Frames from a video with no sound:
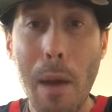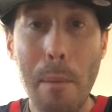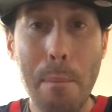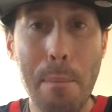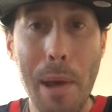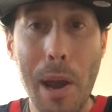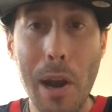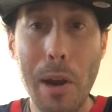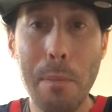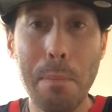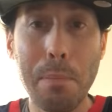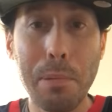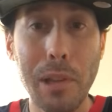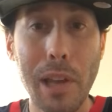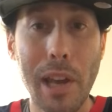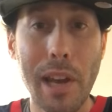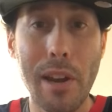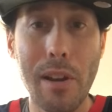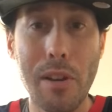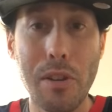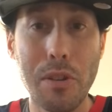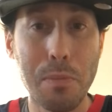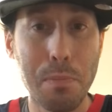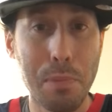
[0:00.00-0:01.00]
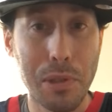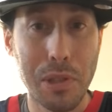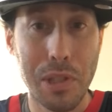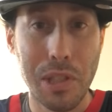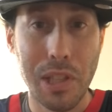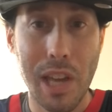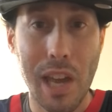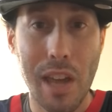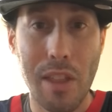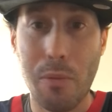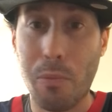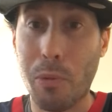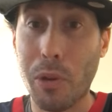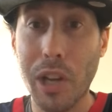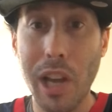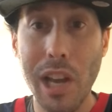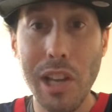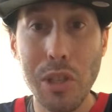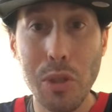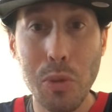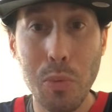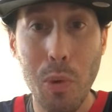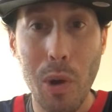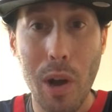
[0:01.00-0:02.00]
better players put together. Well,
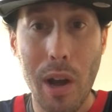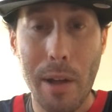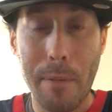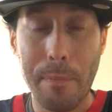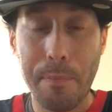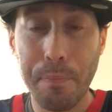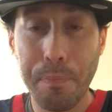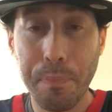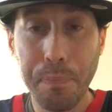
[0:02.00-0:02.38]
guess what?